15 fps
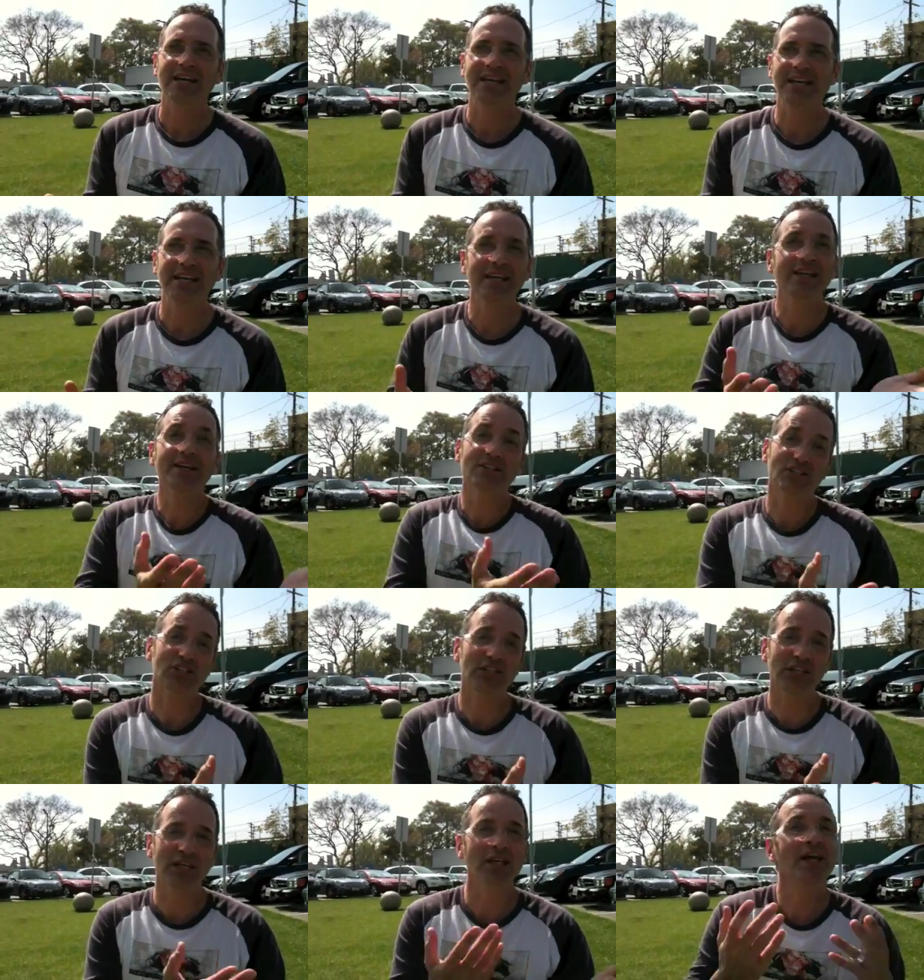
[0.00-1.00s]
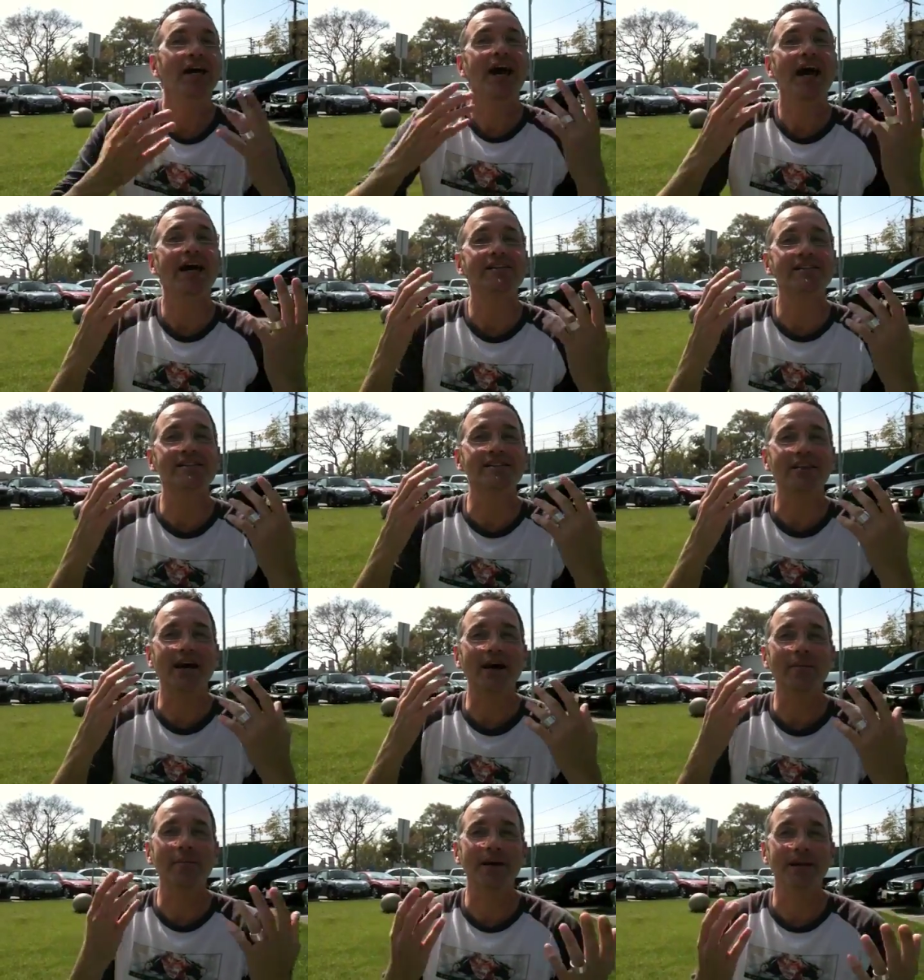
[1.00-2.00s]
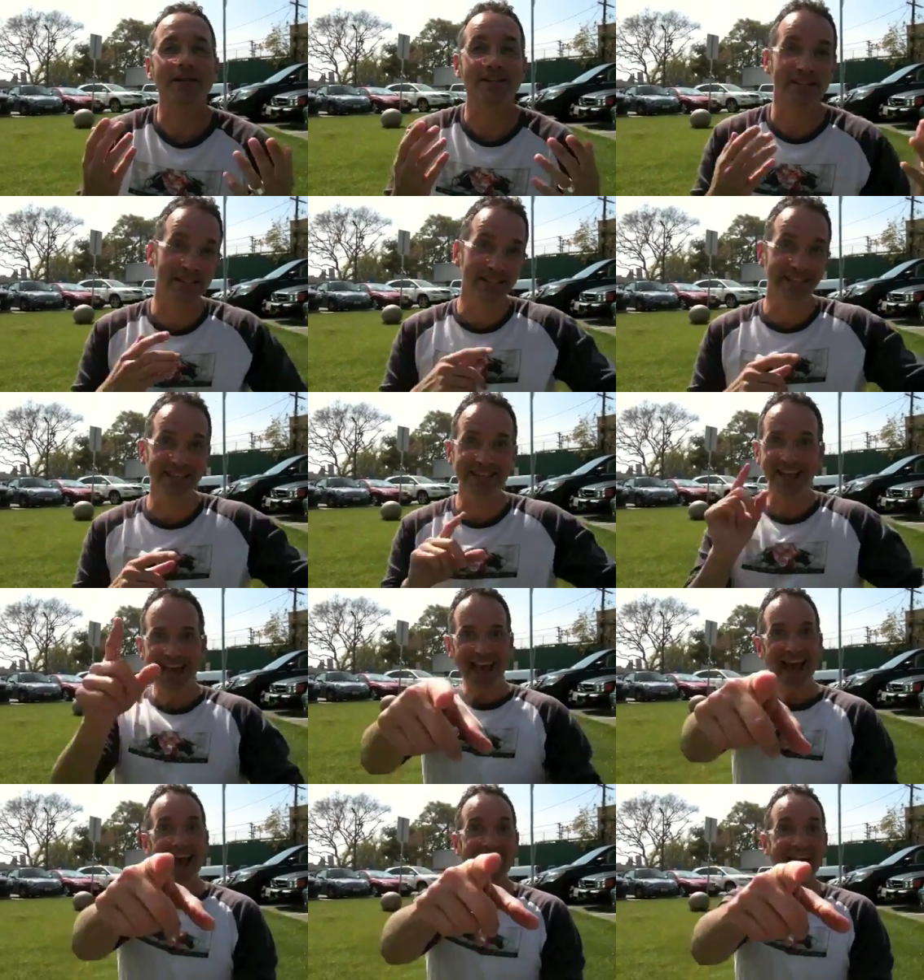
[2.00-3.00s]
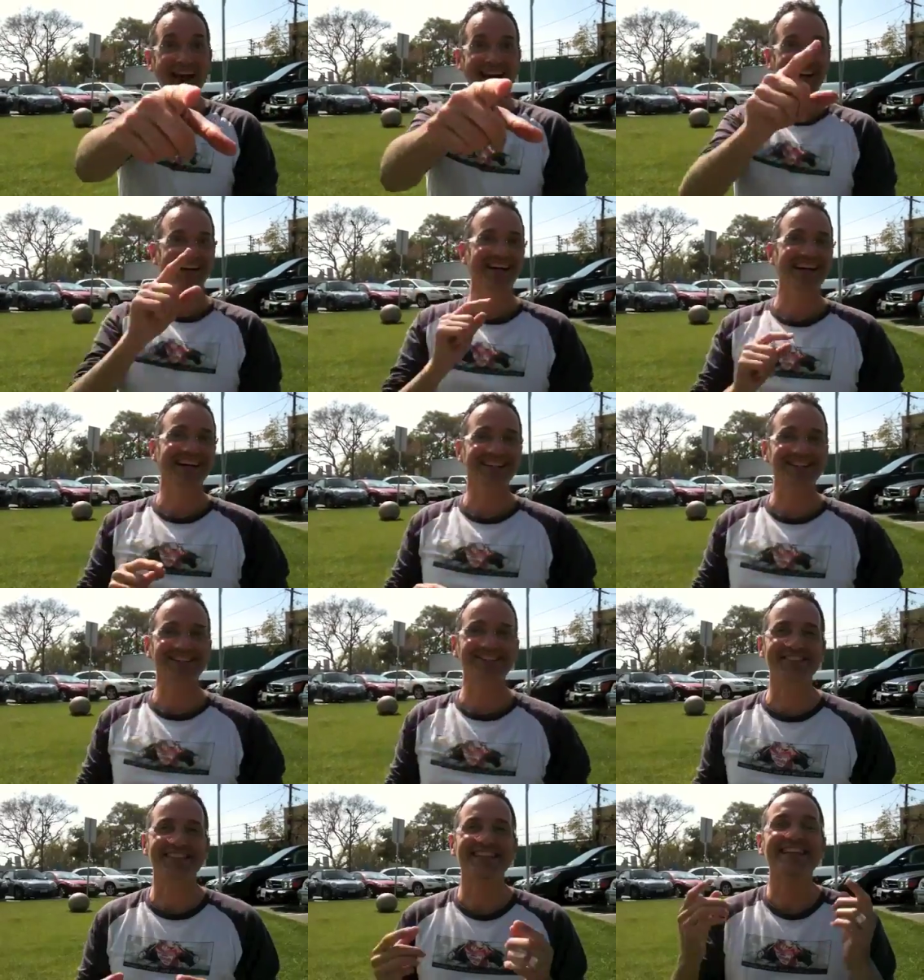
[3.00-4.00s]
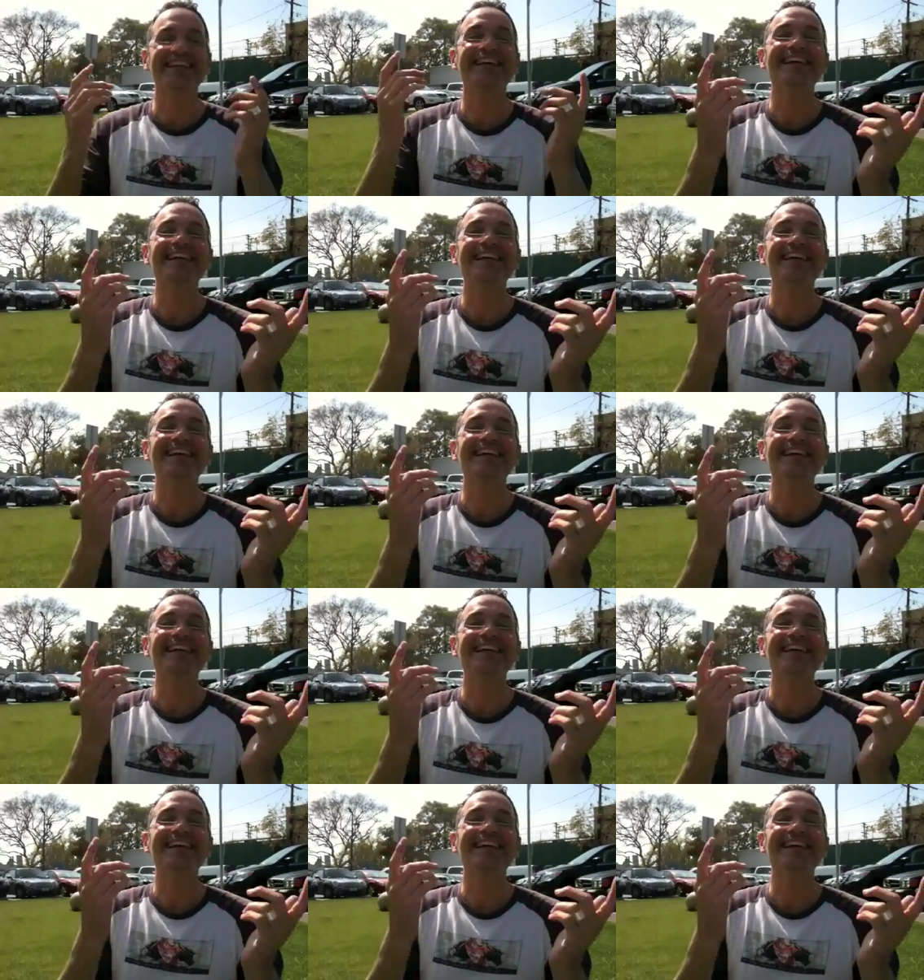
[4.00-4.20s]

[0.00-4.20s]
He, she, has this... Z, ha! I got to use it.